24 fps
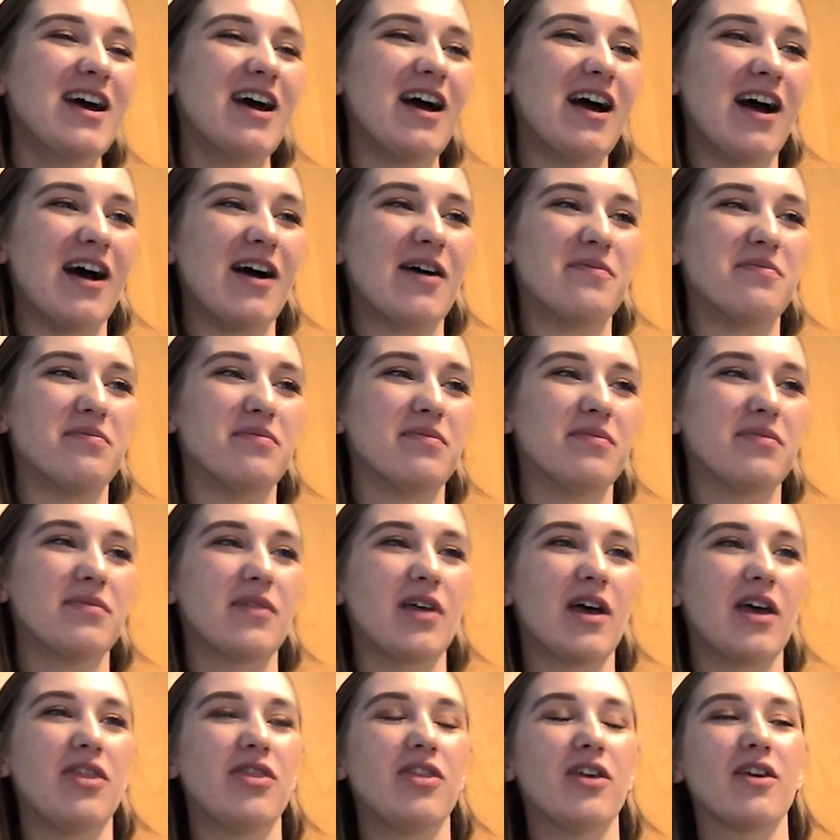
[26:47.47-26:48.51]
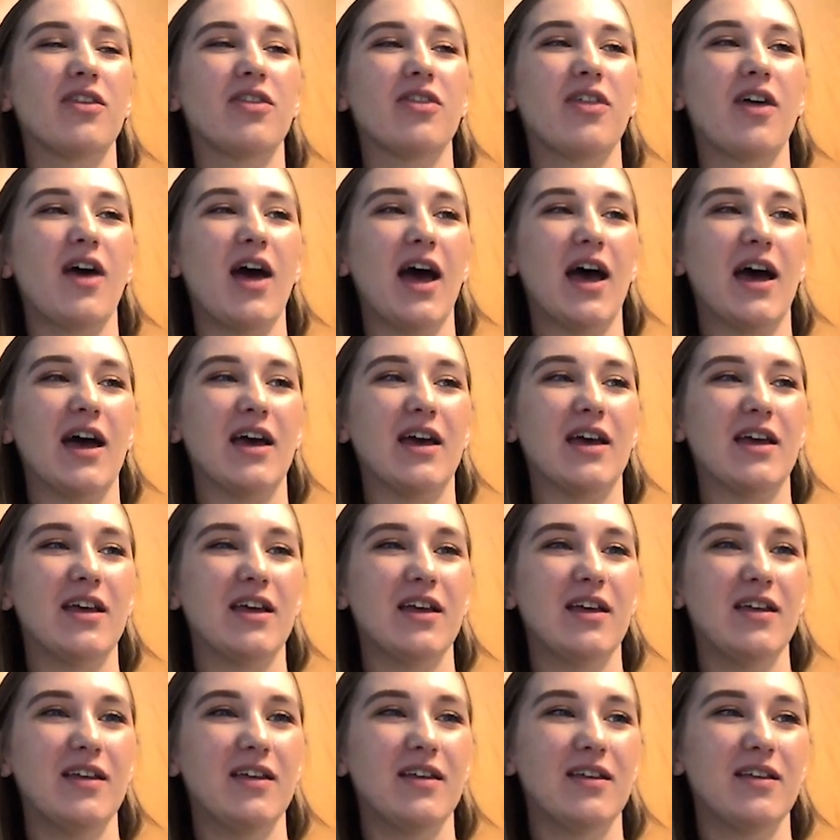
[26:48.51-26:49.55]
I think that,
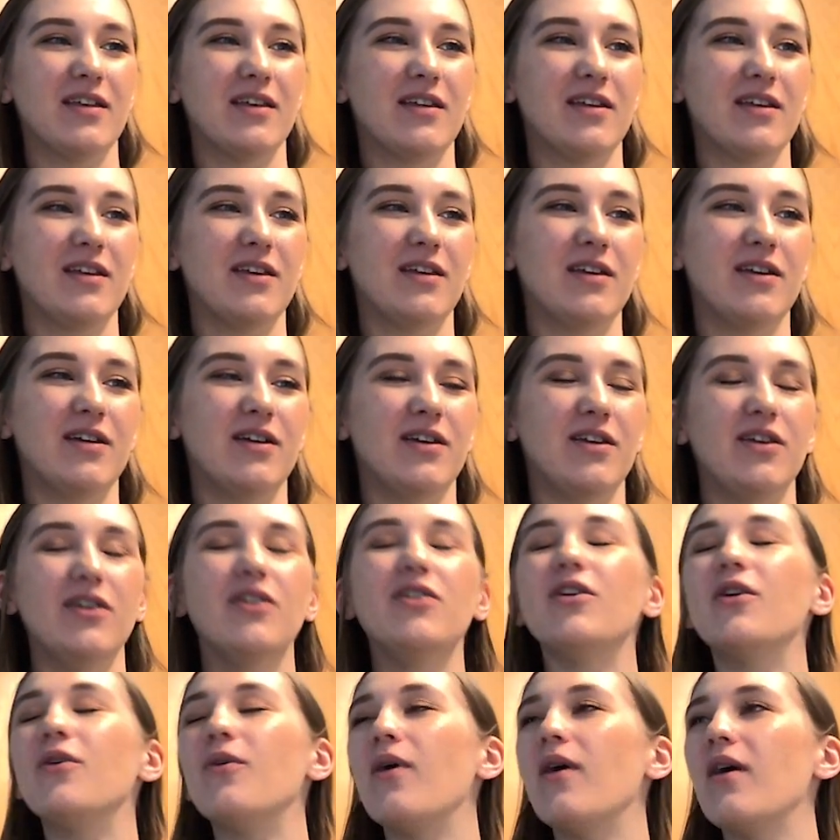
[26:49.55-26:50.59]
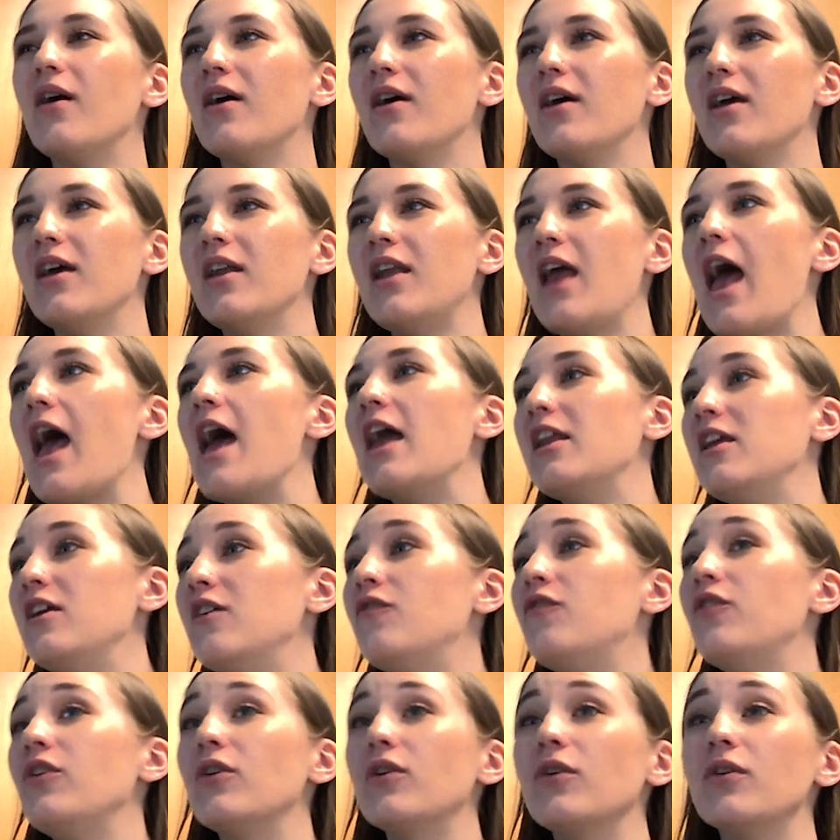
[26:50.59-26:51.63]
you know, in any
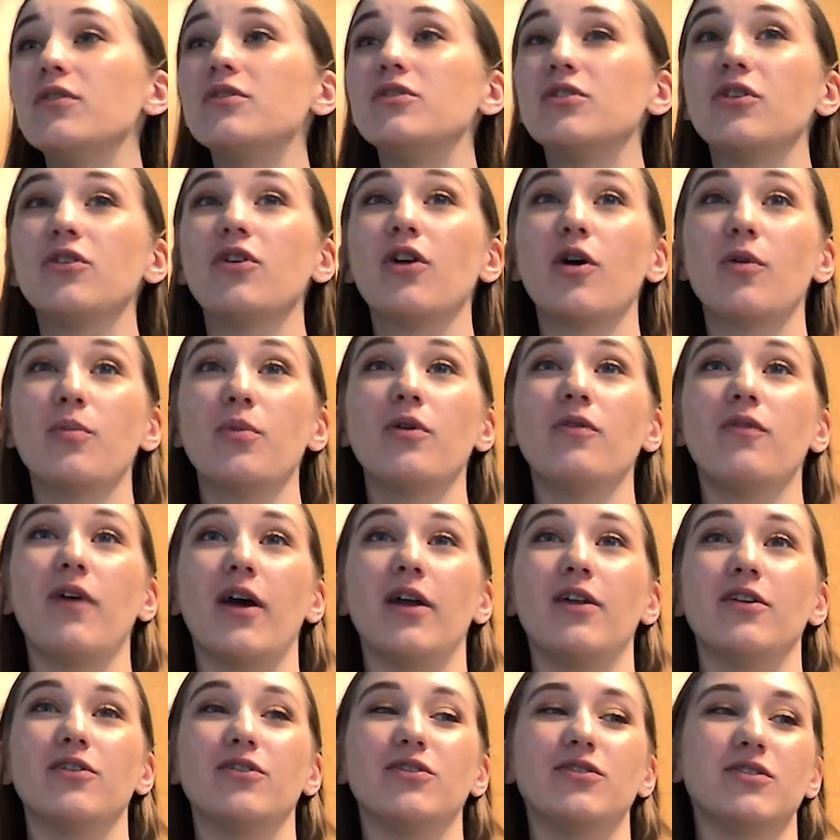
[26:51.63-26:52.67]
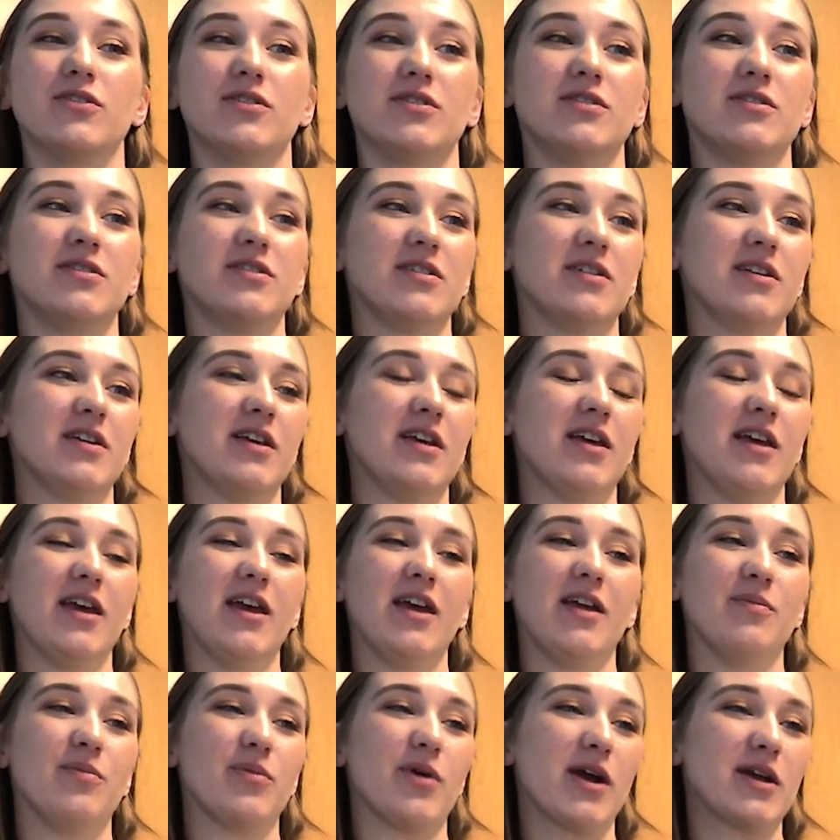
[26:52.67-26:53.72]
field, there are providers
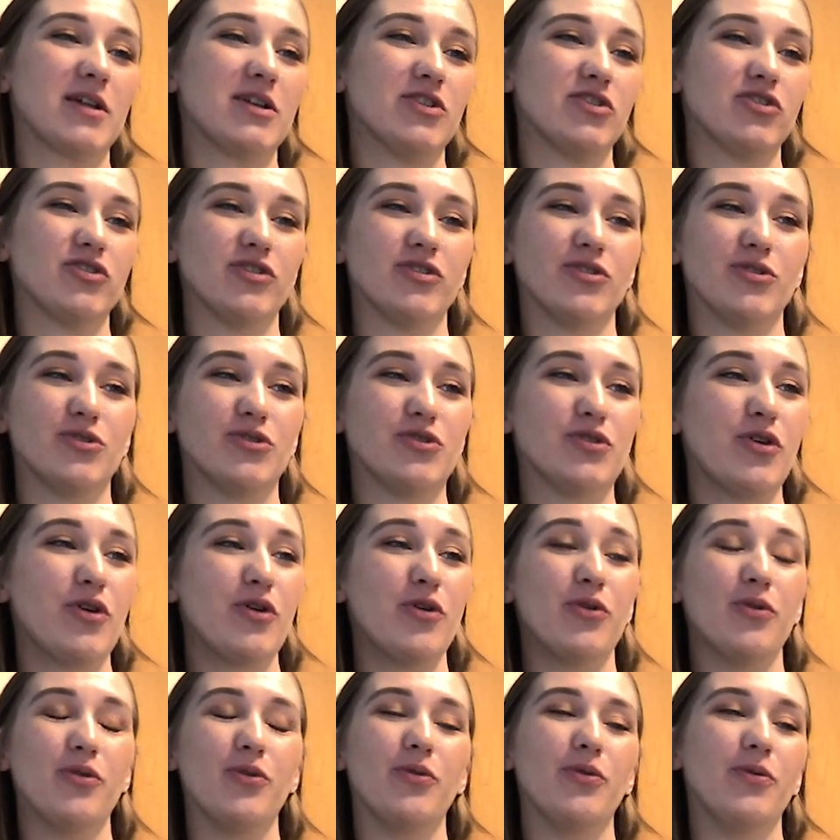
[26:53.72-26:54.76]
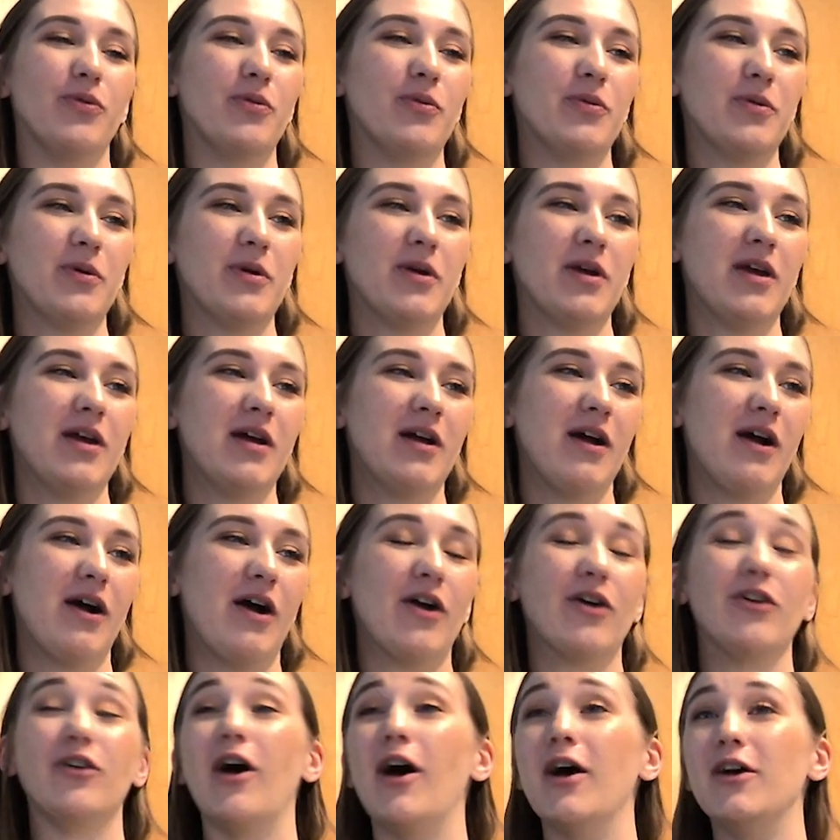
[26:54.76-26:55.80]
and practitioners who
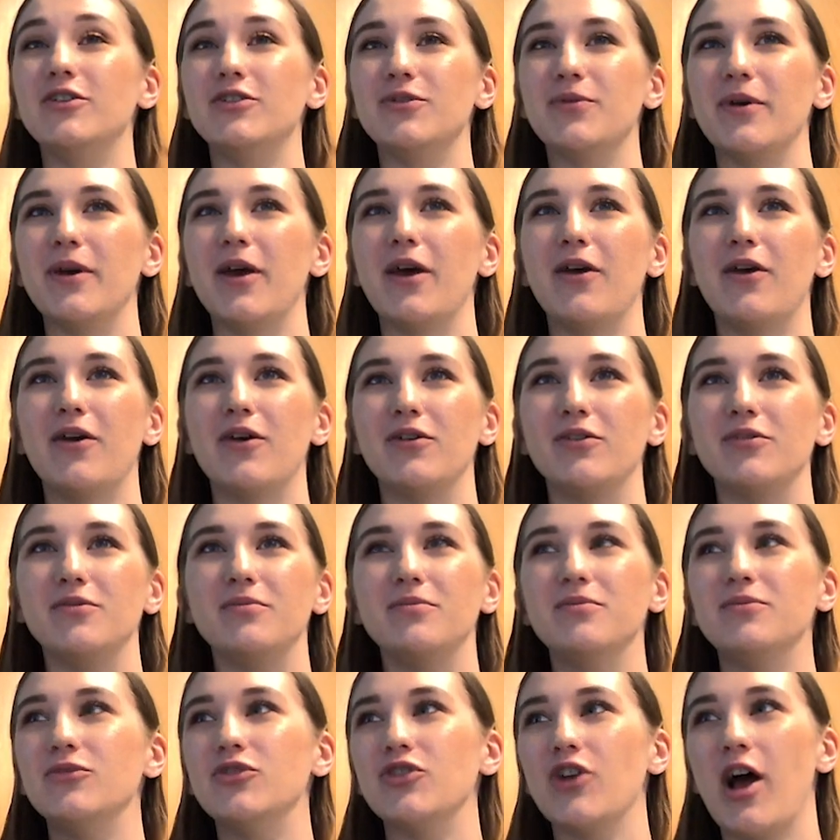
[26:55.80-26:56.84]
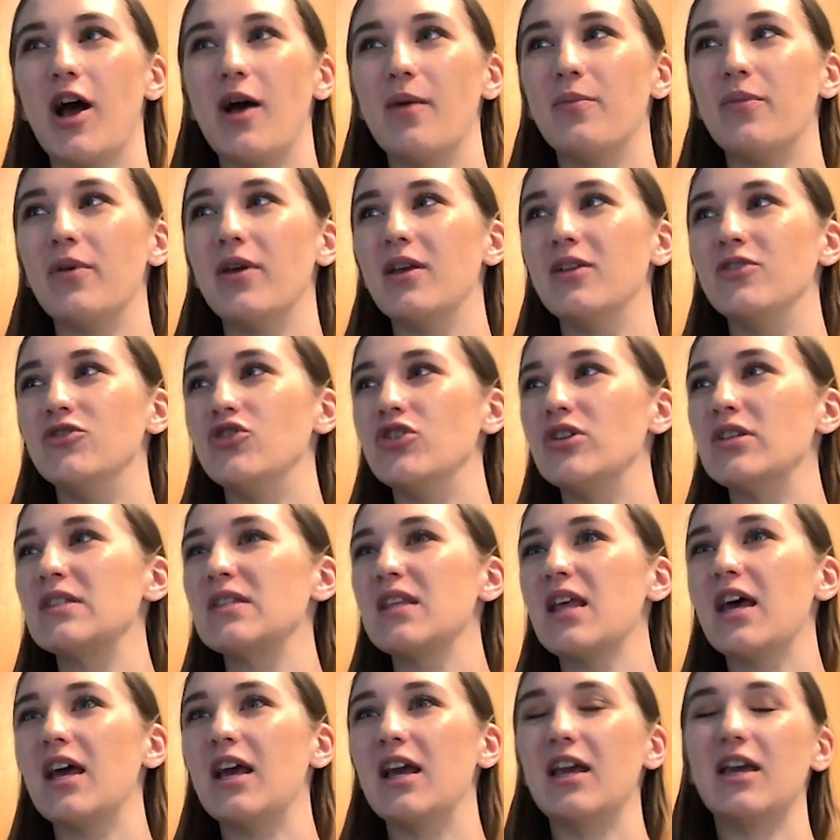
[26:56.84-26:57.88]
are not doing a good job. And just
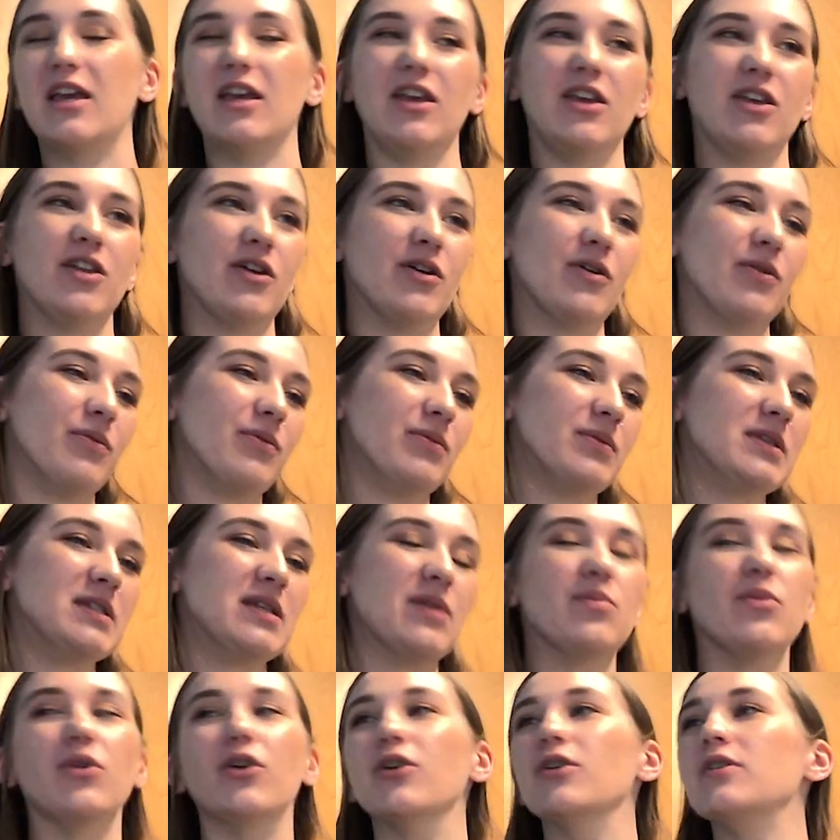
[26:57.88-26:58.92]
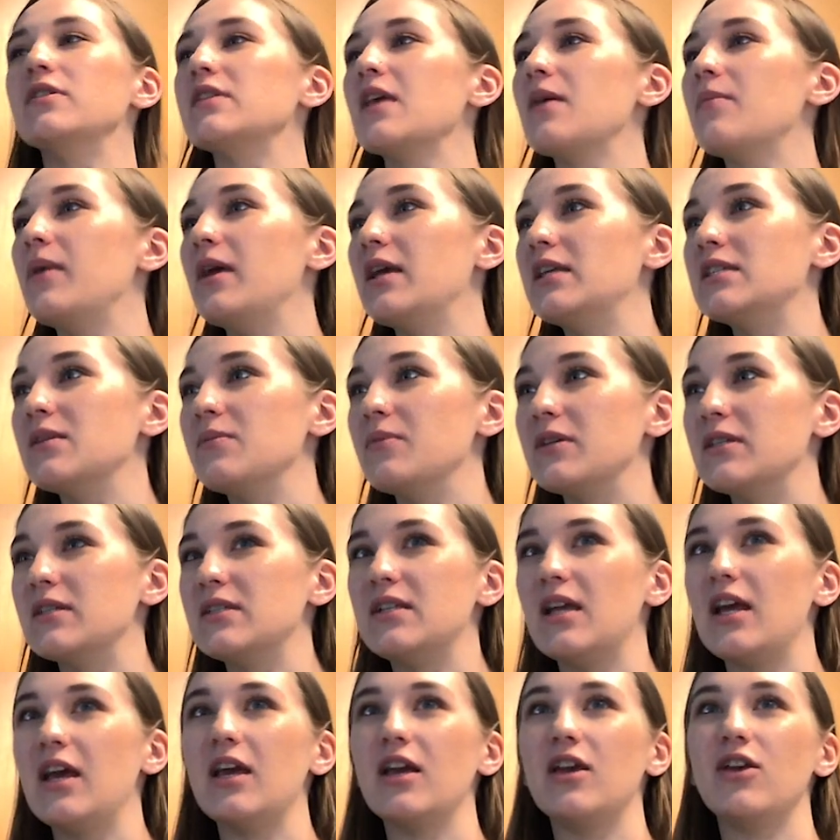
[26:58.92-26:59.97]
like, you know, some nurse that makes a
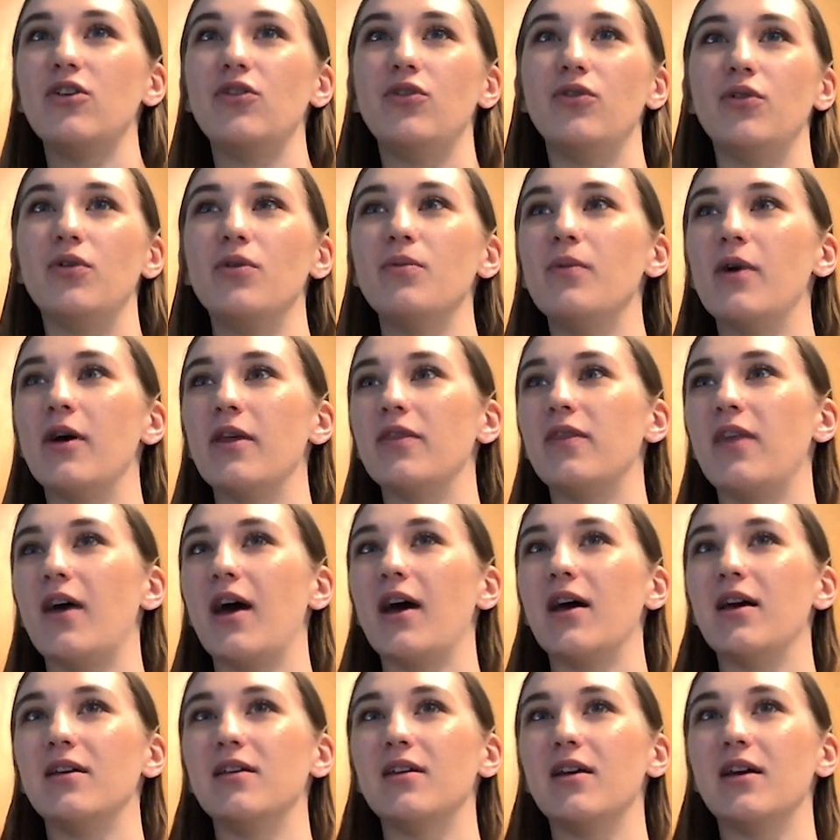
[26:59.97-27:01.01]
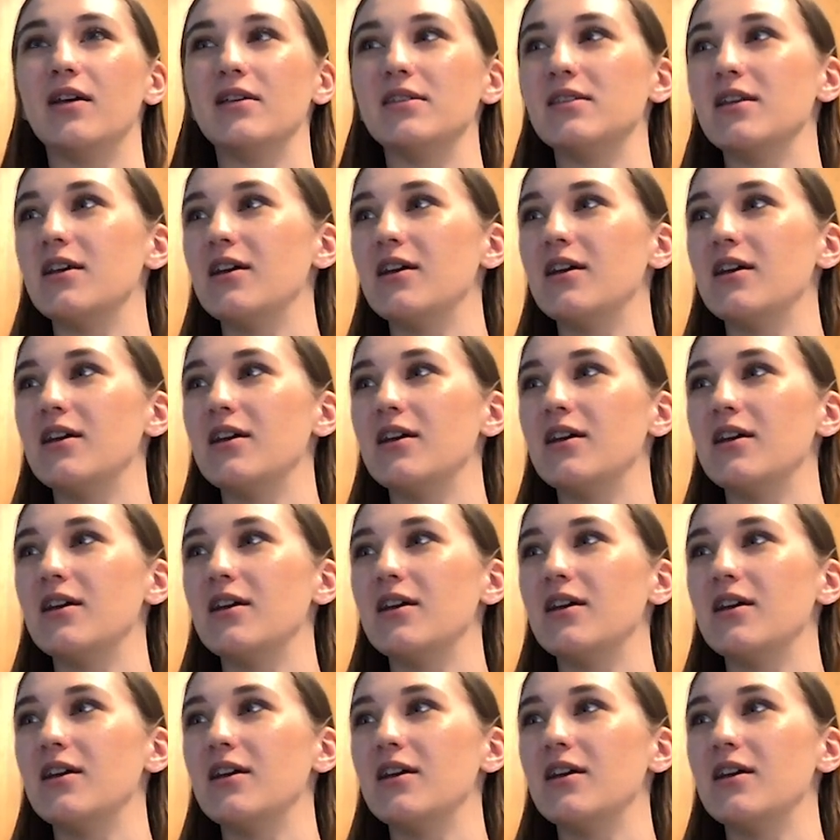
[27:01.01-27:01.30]
mistake, you don't want that as